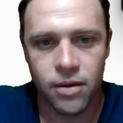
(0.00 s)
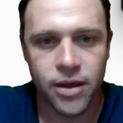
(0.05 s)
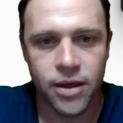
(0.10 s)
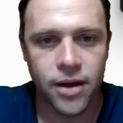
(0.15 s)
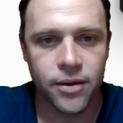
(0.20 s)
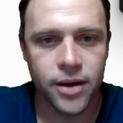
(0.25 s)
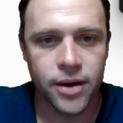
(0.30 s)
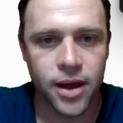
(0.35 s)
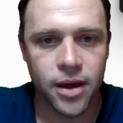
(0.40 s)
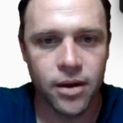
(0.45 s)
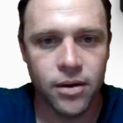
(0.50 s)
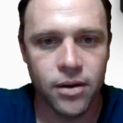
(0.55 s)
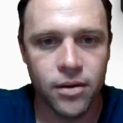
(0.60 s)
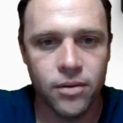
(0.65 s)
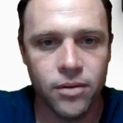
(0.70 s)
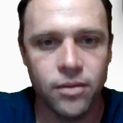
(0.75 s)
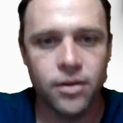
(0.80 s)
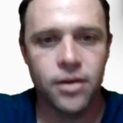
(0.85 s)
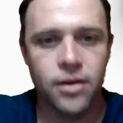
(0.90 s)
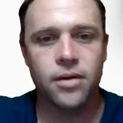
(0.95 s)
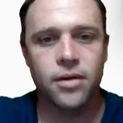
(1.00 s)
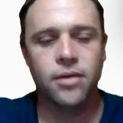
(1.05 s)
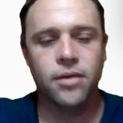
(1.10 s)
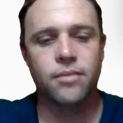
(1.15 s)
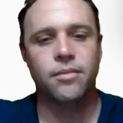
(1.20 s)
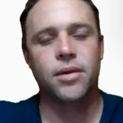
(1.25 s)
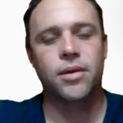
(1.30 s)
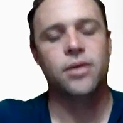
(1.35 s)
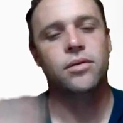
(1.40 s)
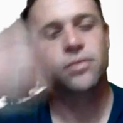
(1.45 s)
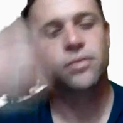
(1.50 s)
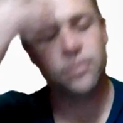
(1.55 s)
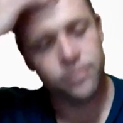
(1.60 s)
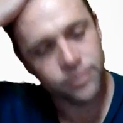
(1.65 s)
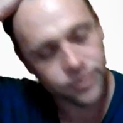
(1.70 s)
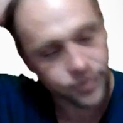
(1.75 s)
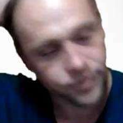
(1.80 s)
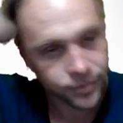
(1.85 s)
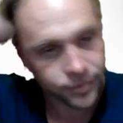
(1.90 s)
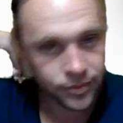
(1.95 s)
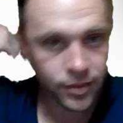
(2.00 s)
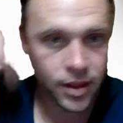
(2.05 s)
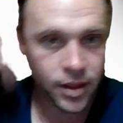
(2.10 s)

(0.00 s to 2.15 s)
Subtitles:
There we go, boom.